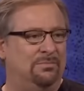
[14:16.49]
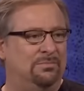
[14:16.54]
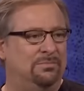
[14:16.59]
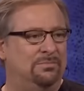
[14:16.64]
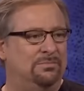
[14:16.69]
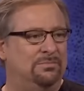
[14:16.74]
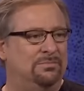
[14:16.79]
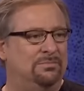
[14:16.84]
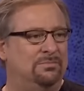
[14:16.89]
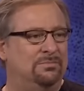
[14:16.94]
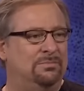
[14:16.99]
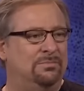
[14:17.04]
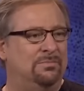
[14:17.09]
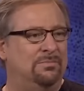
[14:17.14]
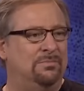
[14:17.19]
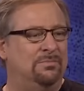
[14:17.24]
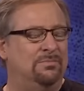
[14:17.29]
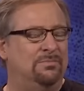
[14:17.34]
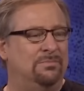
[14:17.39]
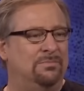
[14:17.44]

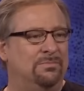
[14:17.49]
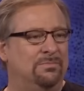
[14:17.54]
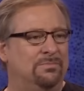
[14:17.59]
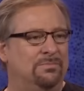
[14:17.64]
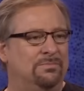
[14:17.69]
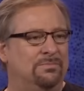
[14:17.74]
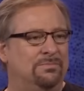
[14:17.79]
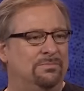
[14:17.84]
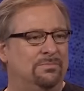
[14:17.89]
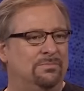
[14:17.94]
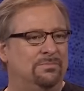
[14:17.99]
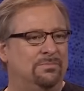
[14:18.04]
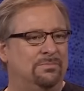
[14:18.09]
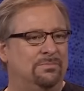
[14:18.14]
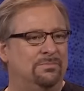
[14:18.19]
No one is speaking in this clip.